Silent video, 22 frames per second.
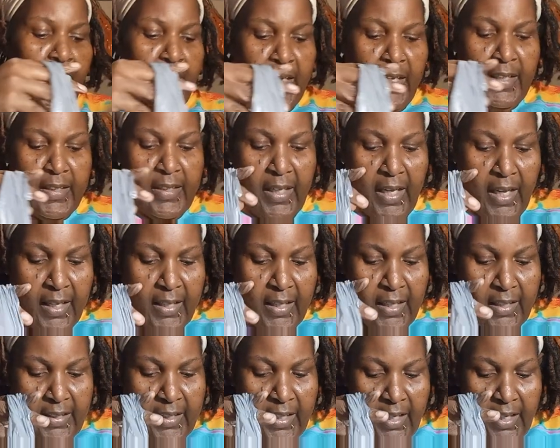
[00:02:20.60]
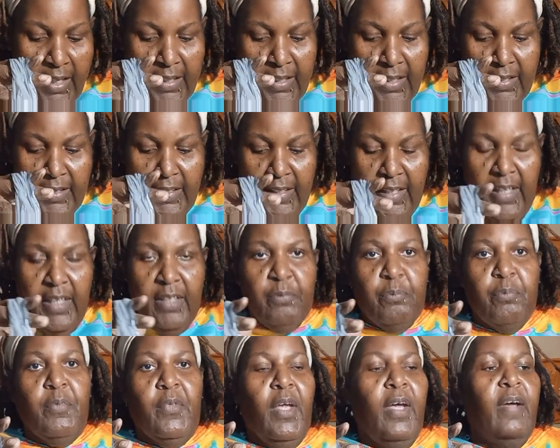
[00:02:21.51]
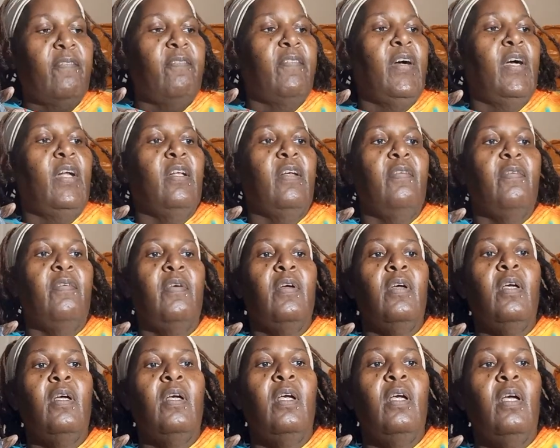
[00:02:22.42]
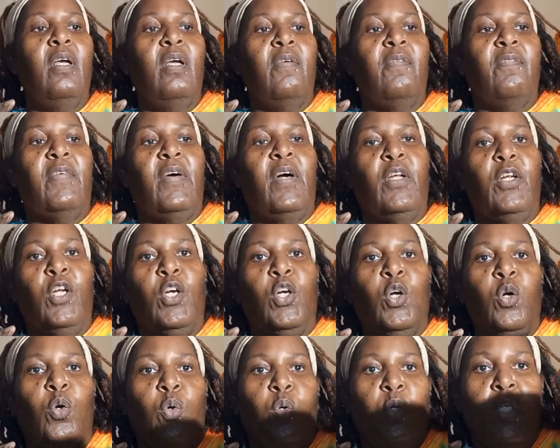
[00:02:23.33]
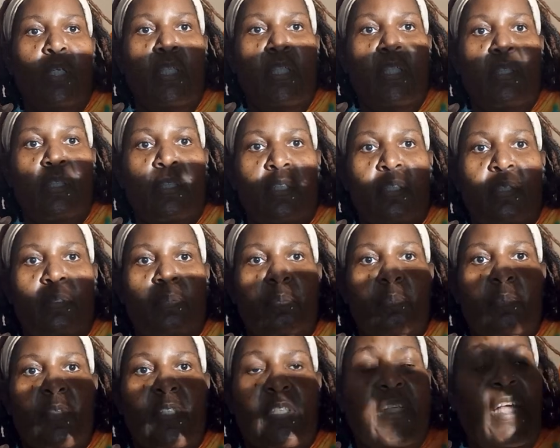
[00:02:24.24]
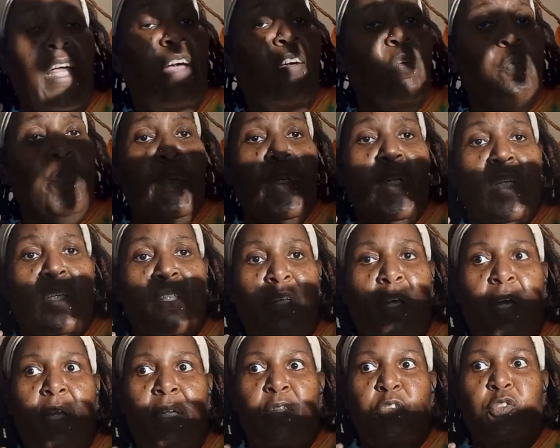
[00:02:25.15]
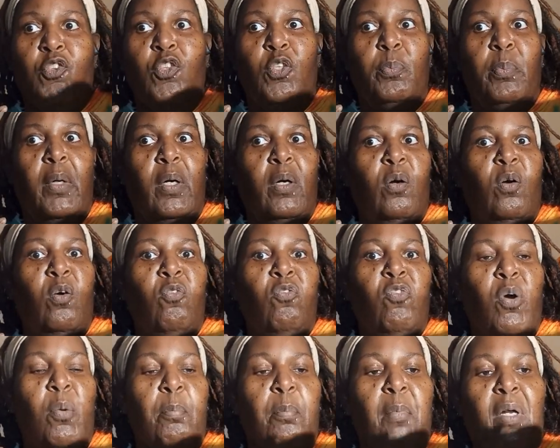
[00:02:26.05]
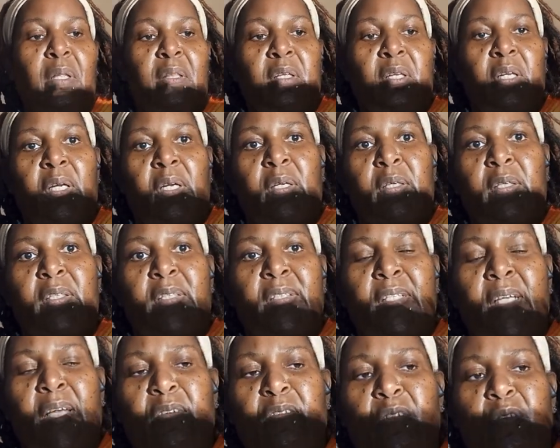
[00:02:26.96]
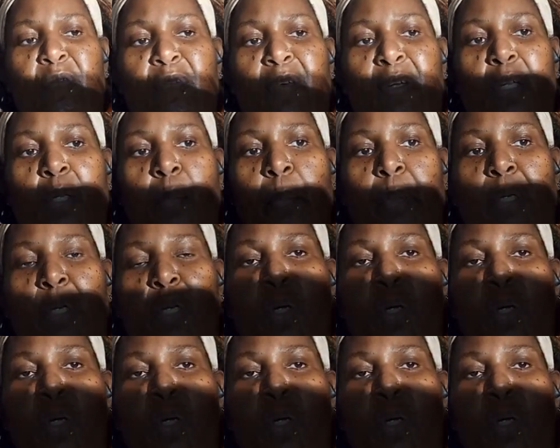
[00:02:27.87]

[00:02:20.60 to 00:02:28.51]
I got that, I got that, I got that. I finally found the goalies because I haven't been to Dollar Tree about over a month now because I haven't really been